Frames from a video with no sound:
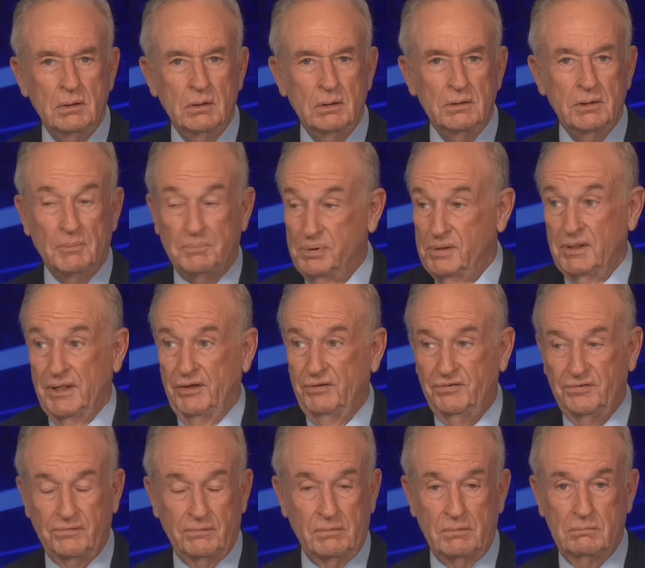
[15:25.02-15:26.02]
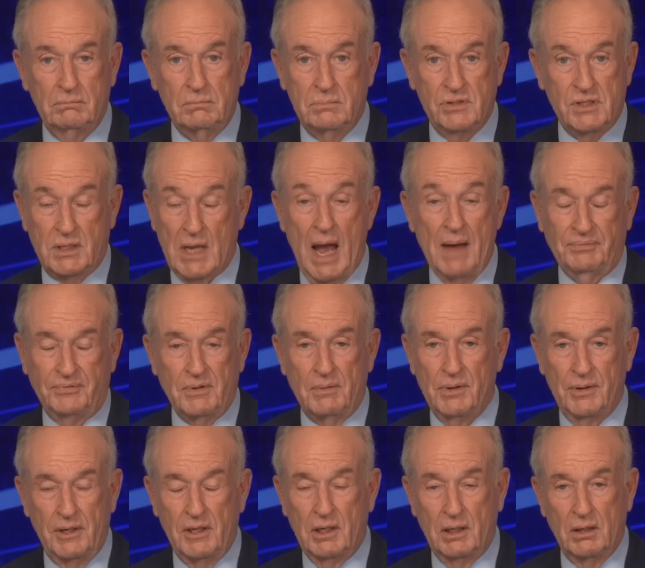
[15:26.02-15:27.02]
The police stop
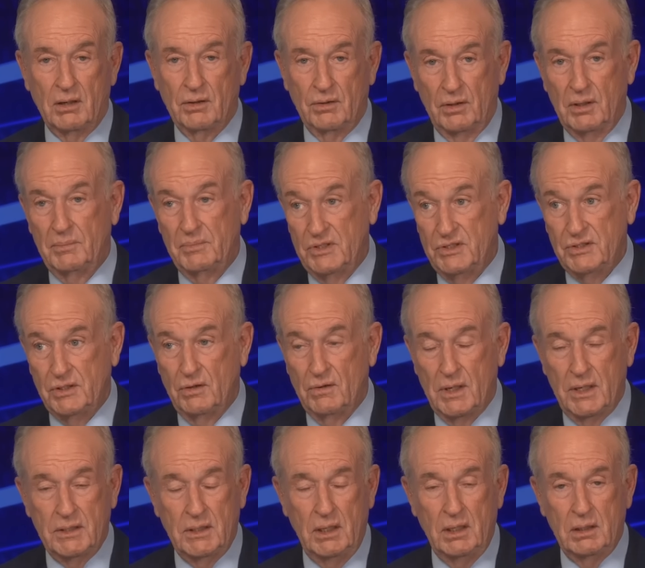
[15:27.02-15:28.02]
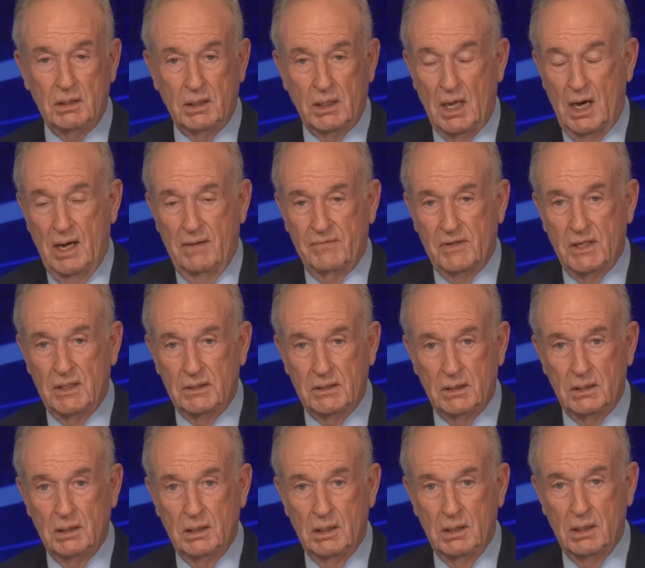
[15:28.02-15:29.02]
somebody, you know, let me see your ID. You got to have an ID.